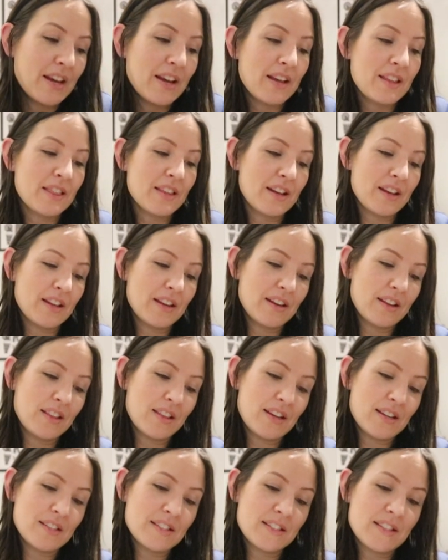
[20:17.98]
and then
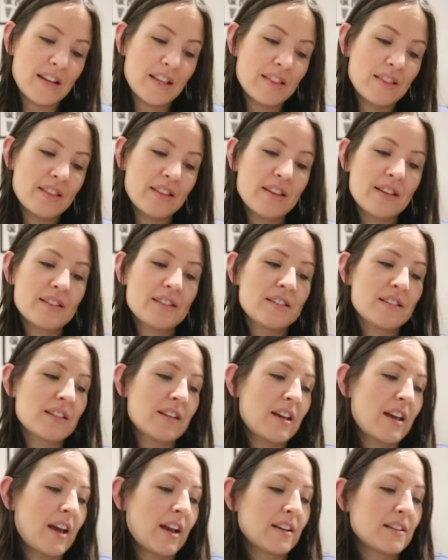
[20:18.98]
they sent this
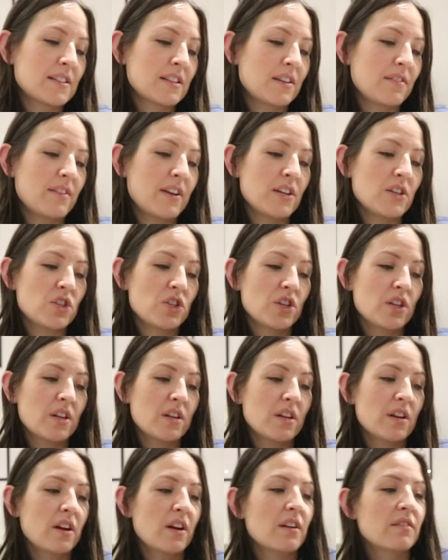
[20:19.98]

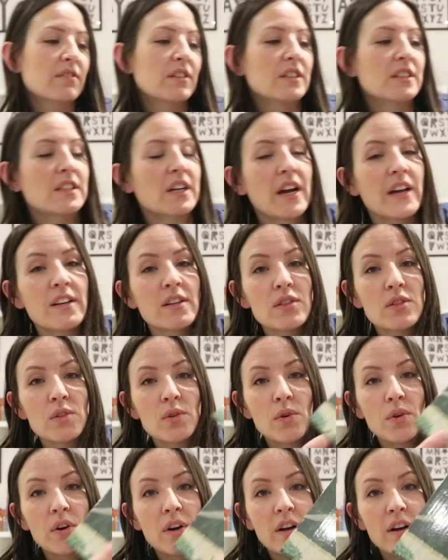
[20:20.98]
excavation of a
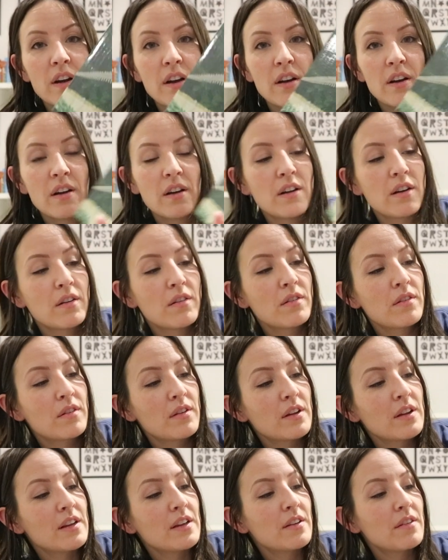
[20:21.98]
dinosaur uh,
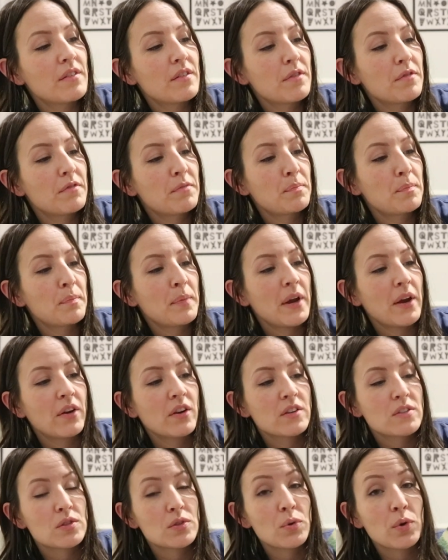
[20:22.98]

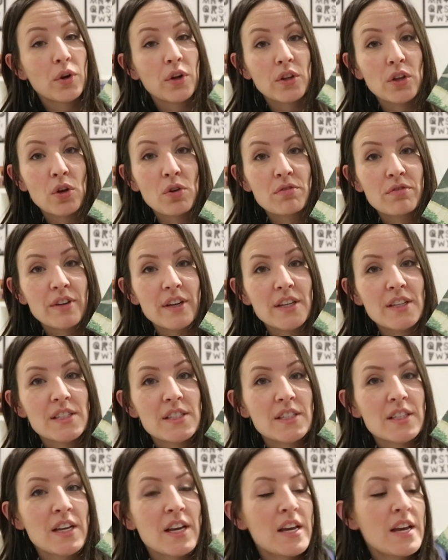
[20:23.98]

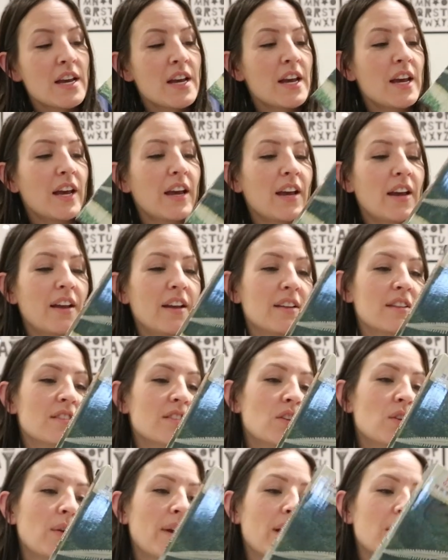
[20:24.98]
Parasaurolophus
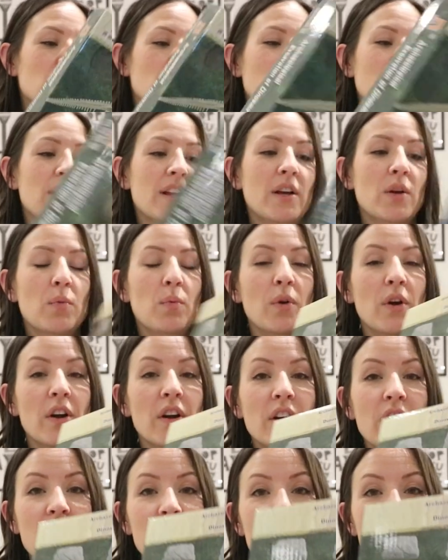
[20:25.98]
and you actually like
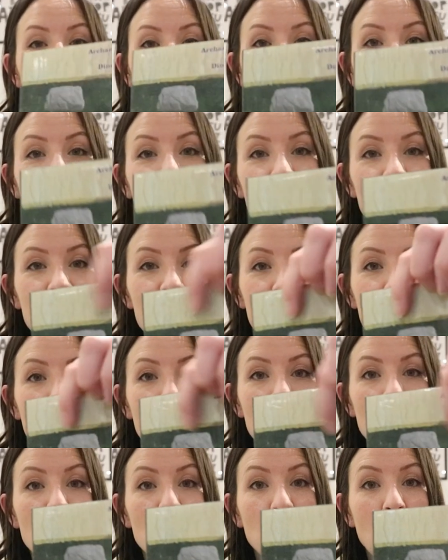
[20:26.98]
work to get this
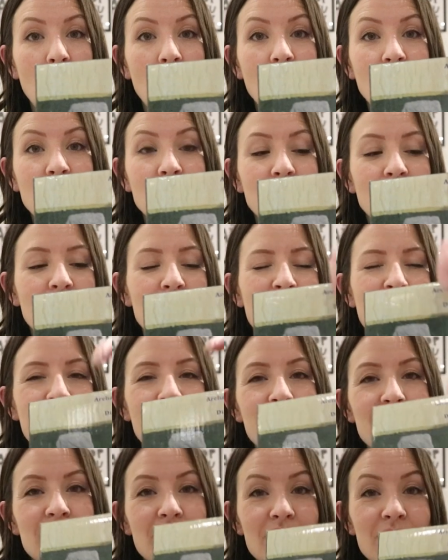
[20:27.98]
out of a rock.
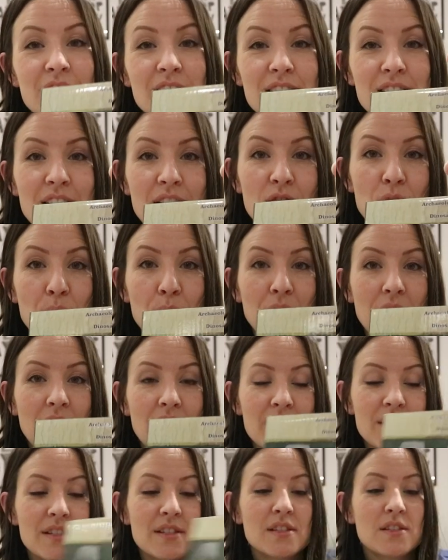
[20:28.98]
It does say 7
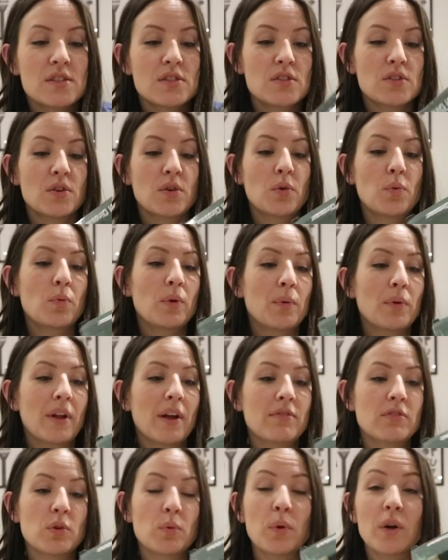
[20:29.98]
plus, so we will
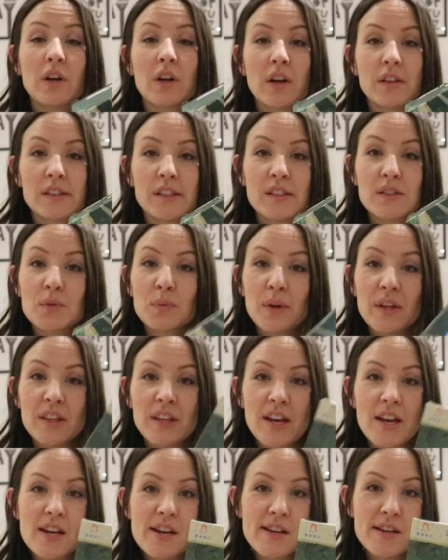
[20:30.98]
have to work on this with
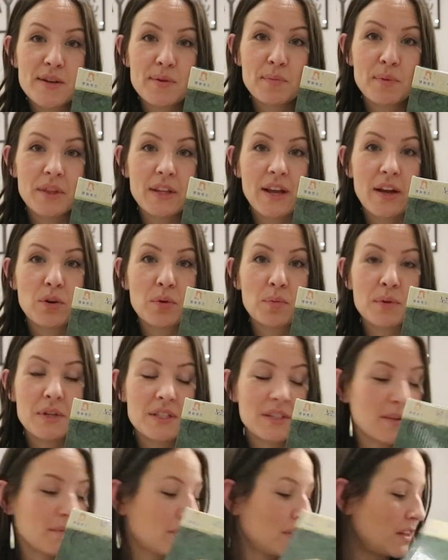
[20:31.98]
Hayden, but that'll be
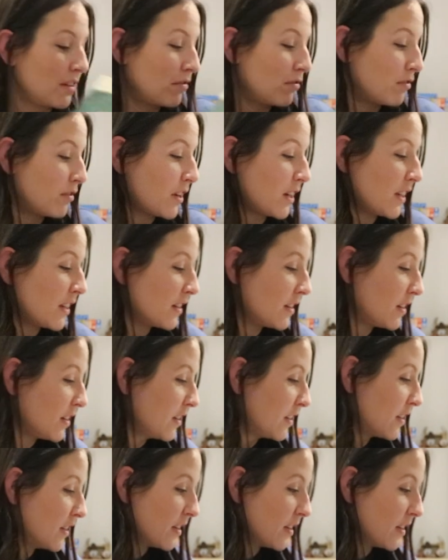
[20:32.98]
something fun.